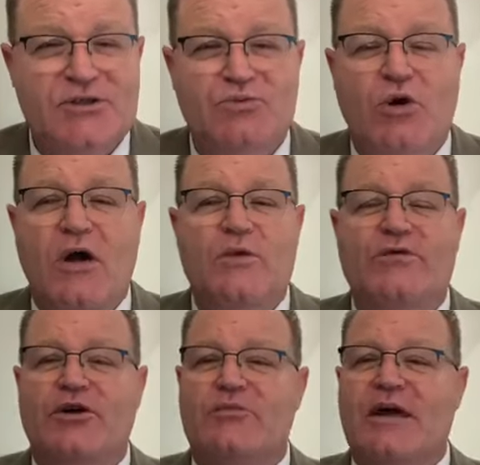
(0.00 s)
This is why
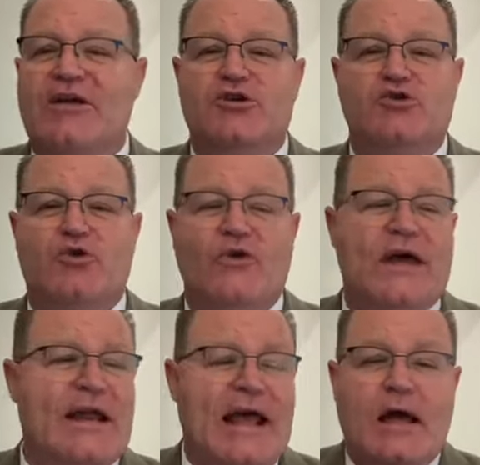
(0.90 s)
we've got to make
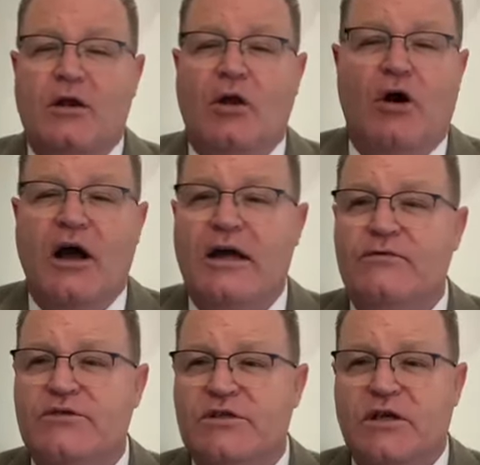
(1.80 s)
sure that our
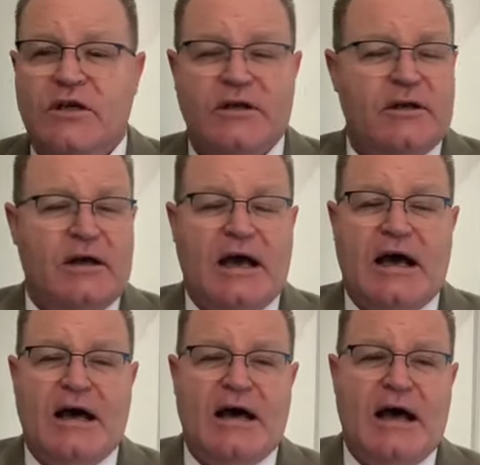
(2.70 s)
lives
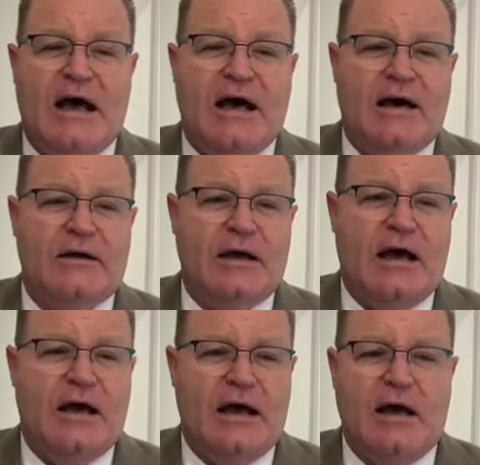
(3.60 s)

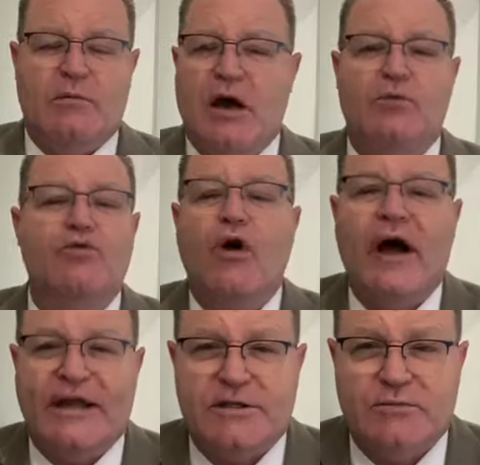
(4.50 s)
are
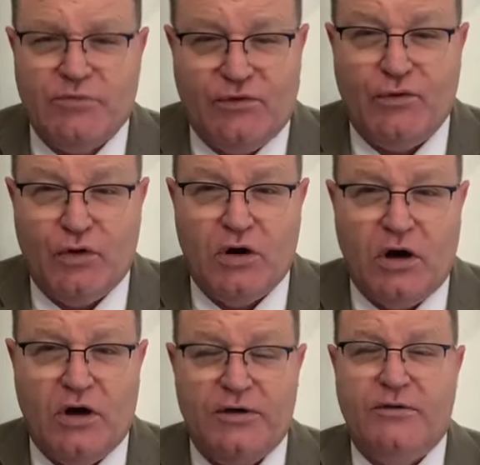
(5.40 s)
right before
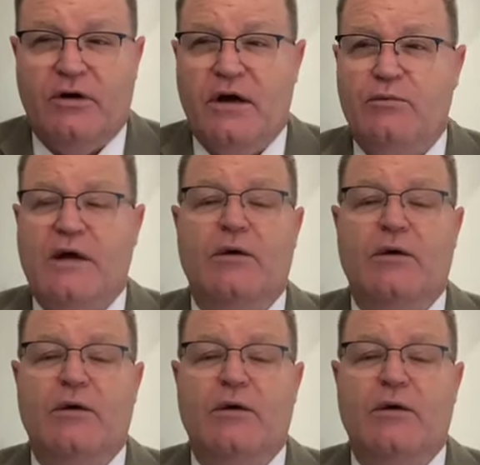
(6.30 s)
God, right?